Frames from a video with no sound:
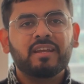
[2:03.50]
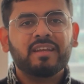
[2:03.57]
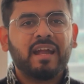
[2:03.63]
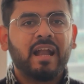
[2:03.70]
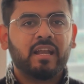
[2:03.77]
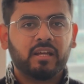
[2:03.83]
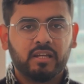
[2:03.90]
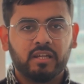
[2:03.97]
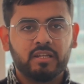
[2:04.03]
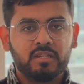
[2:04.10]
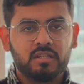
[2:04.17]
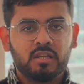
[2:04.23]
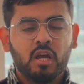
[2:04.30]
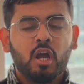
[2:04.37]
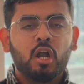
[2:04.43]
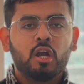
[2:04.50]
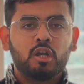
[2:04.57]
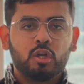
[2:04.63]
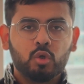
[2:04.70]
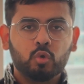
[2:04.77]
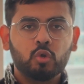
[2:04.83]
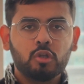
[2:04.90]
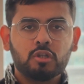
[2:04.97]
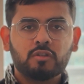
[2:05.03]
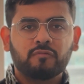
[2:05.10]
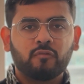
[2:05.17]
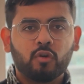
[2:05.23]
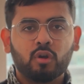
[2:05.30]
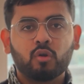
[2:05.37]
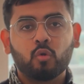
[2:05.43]
categories: tools
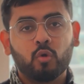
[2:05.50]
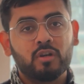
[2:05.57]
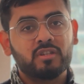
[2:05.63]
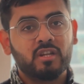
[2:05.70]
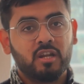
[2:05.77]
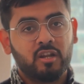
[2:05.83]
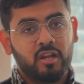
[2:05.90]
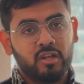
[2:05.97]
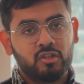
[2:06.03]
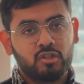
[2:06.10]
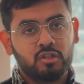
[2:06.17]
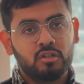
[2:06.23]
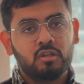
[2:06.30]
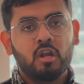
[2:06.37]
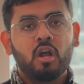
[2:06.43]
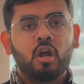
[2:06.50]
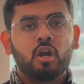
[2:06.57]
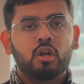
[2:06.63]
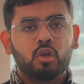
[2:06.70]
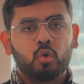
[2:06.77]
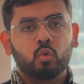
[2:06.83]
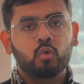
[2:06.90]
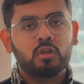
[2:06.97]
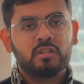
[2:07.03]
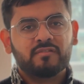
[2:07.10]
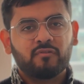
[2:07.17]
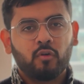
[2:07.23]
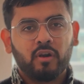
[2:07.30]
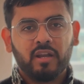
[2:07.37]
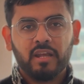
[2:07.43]
for code generation, tools
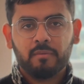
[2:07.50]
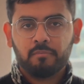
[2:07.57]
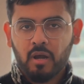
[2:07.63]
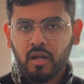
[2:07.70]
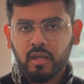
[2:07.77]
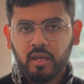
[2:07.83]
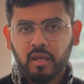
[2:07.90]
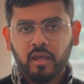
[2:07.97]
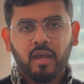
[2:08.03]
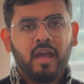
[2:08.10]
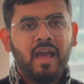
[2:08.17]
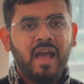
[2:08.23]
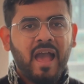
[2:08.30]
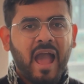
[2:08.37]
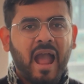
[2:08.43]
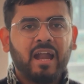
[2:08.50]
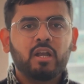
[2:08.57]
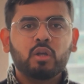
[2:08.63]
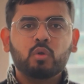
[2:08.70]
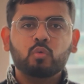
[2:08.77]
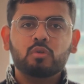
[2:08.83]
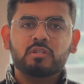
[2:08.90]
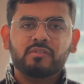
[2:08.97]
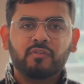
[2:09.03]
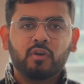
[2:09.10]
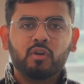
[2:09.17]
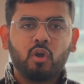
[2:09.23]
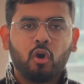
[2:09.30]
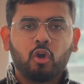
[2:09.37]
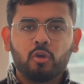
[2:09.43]
for debugging, and tools for
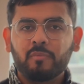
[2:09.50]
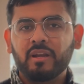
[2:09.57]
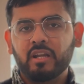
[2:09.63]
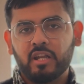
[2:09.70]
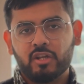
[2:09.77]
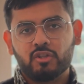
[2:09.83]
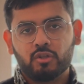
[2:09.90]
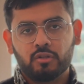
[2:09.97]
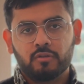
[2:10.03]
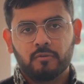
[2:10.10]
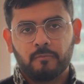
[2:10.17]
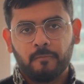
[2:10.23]
documentation.